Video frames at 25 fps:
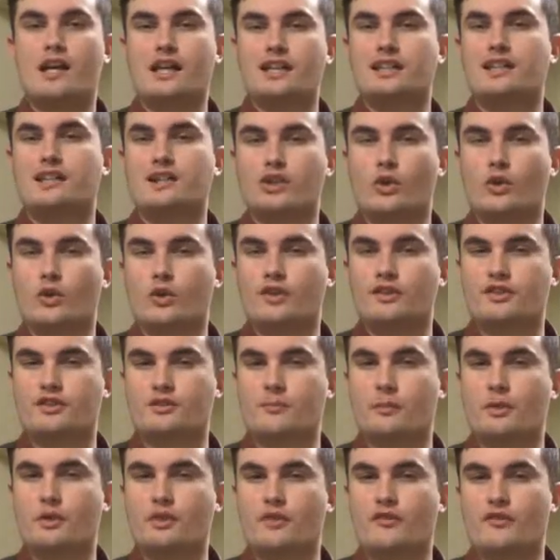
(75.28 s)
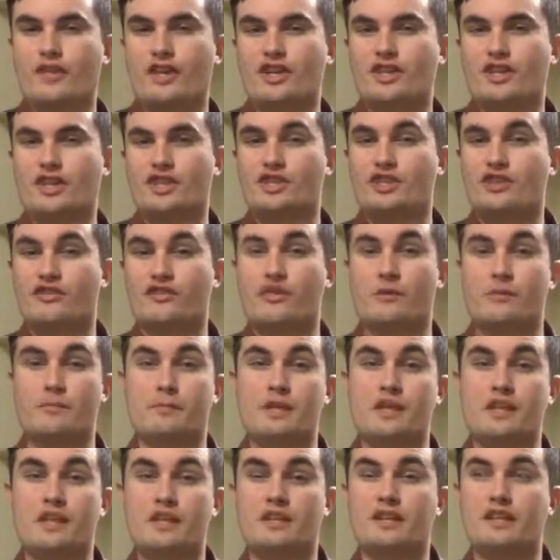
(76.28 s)
Lara's motivations for
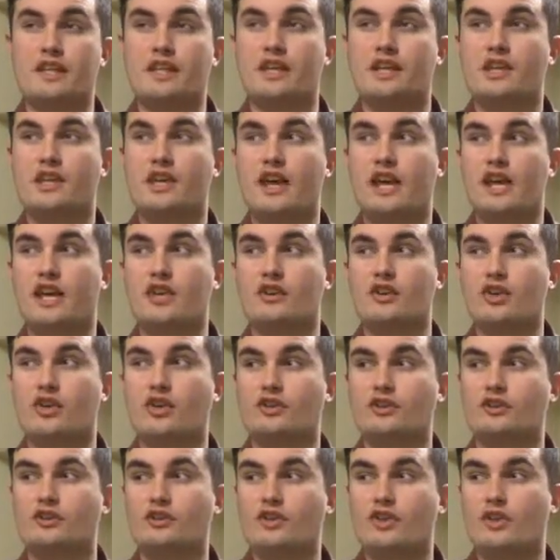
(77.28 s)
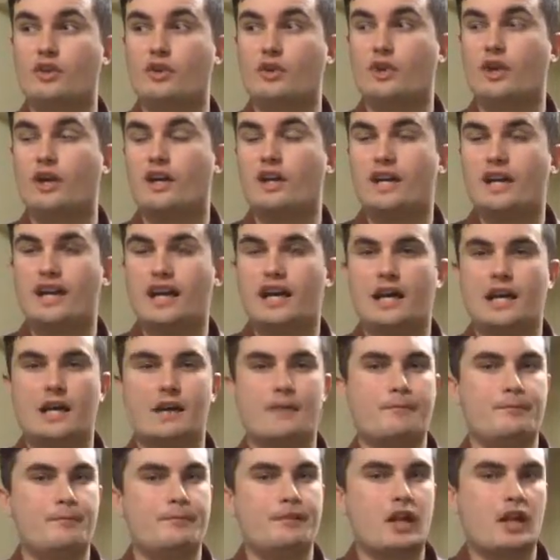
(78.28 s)
being there, and also
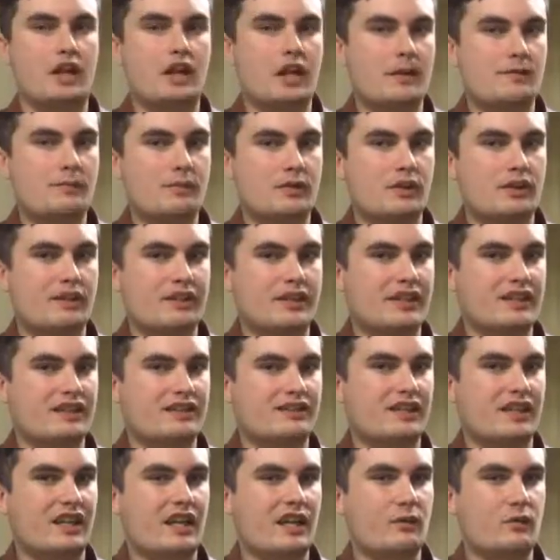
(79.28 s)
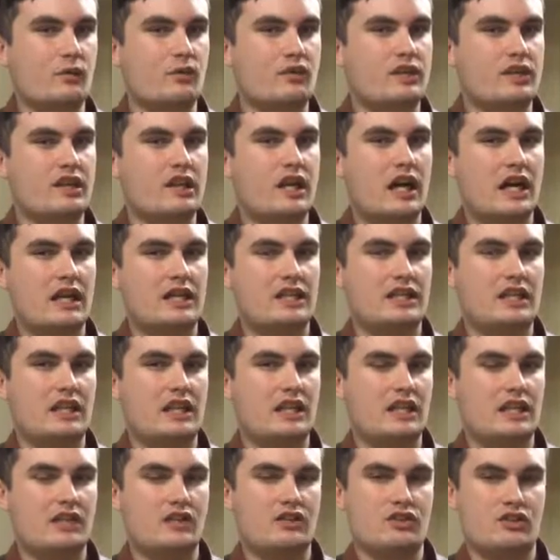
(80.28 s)
um, a couple of things that I will not get
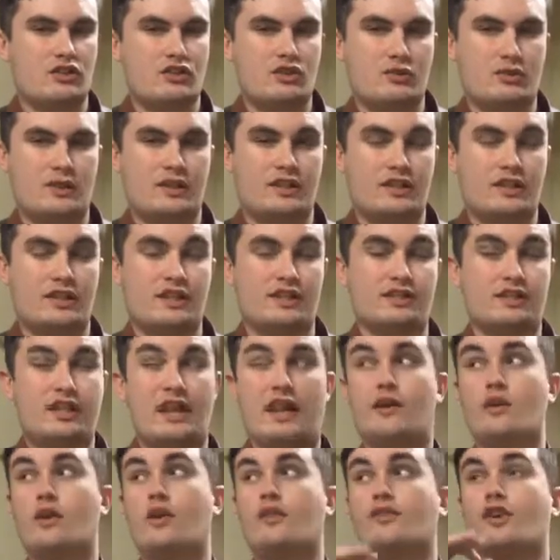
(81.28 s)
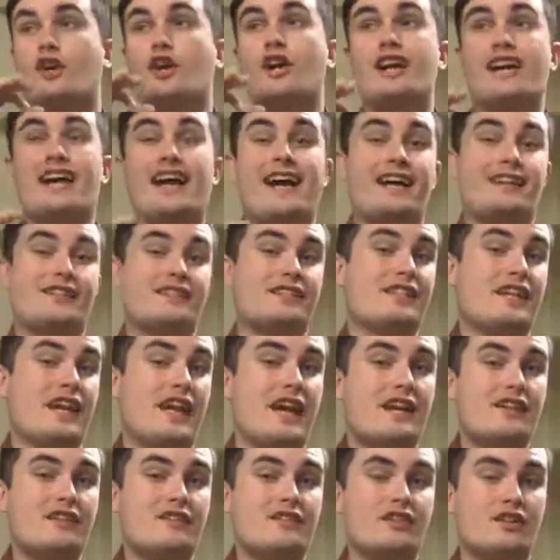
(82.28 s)
into in this. However, at the
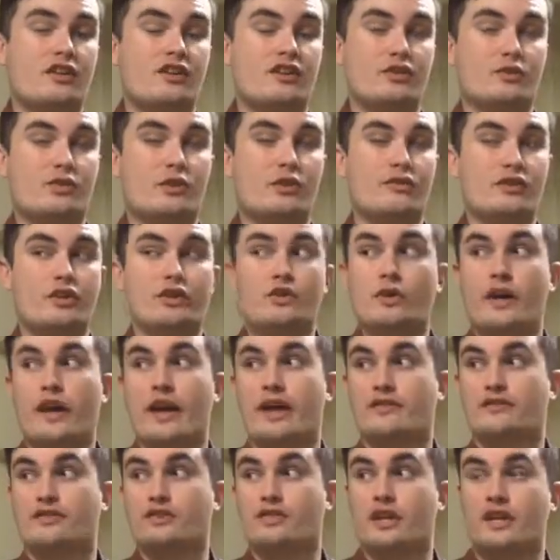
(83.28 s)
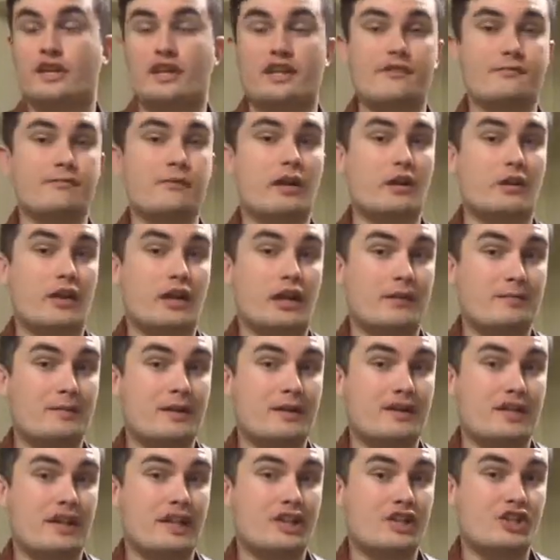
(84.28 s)
end of the review, after I give my
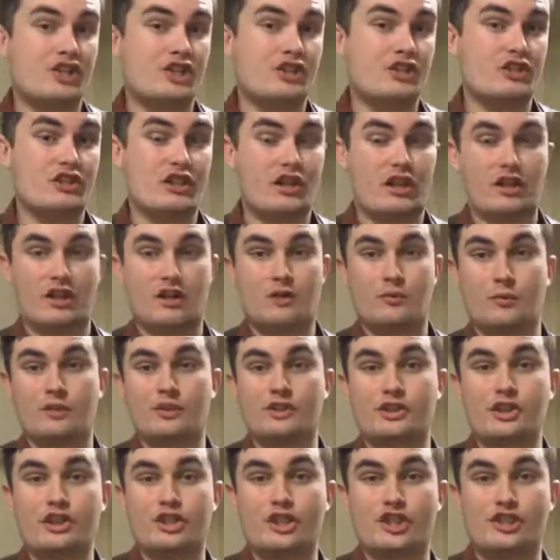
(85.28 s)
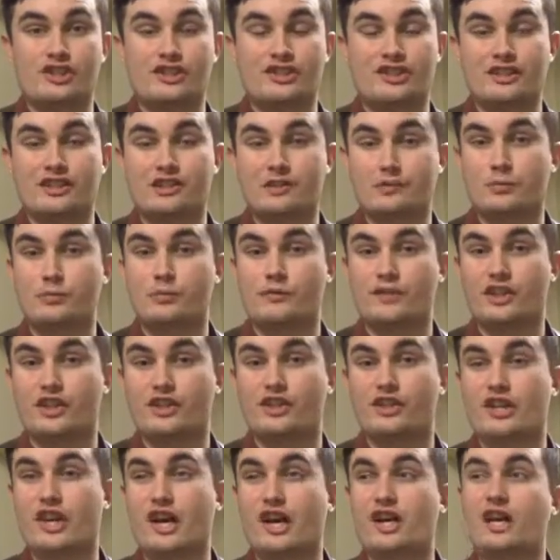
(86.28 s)
recommendation, uh, whether you should see this movie or
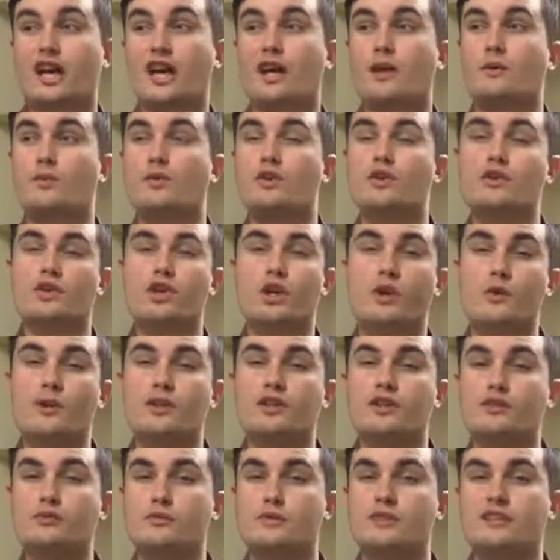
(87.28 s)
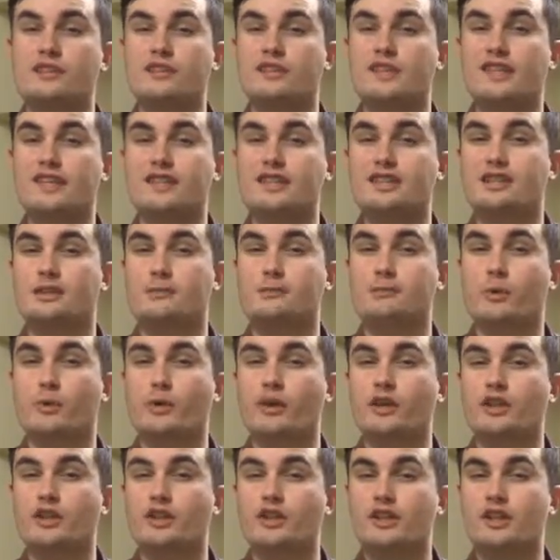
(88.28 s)
not, I will go into a slight
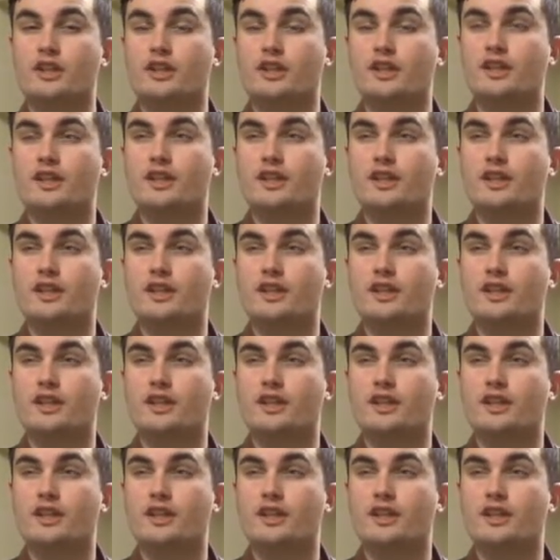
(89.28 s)
spoiler,